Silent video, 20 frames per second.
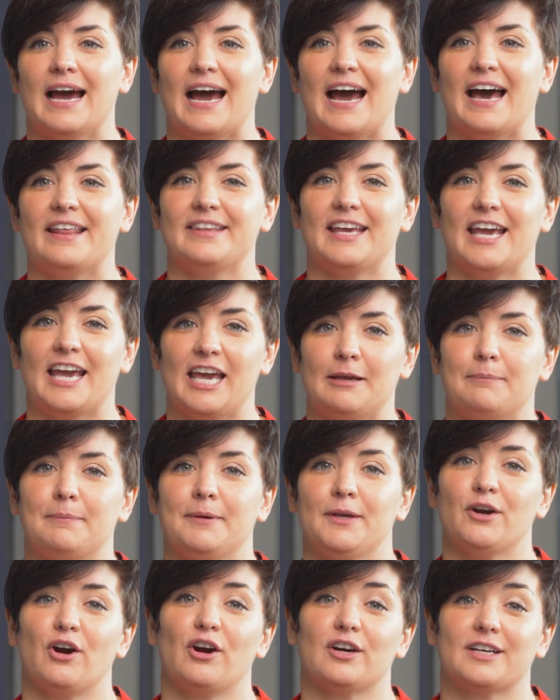and the
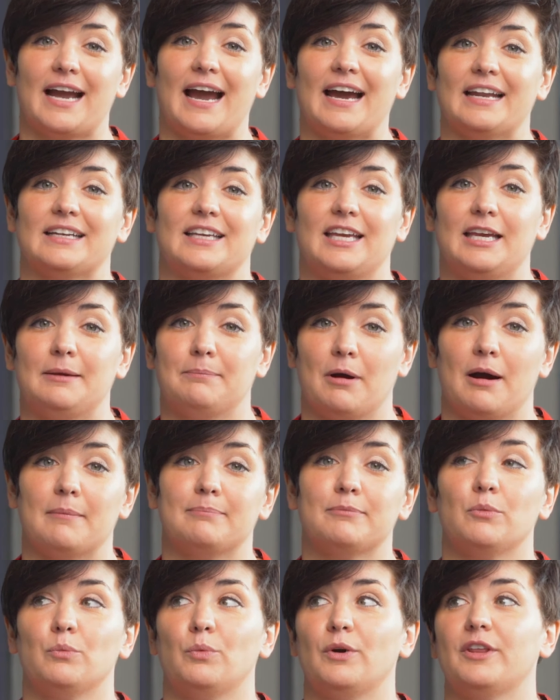APR can't keep up
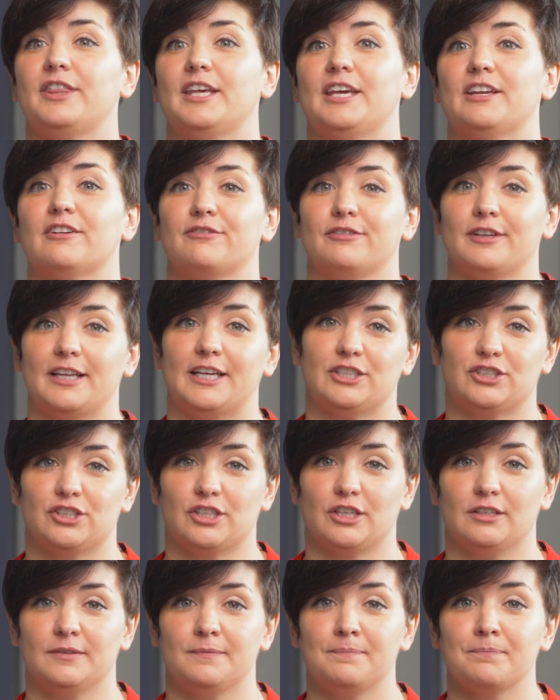with the
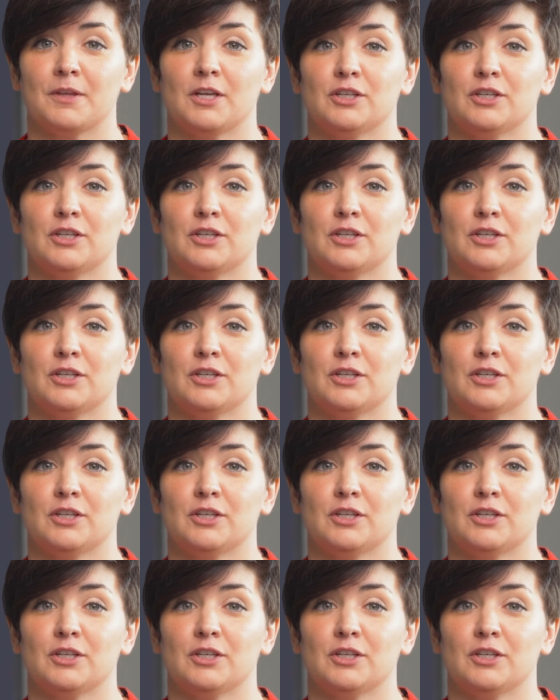inflation.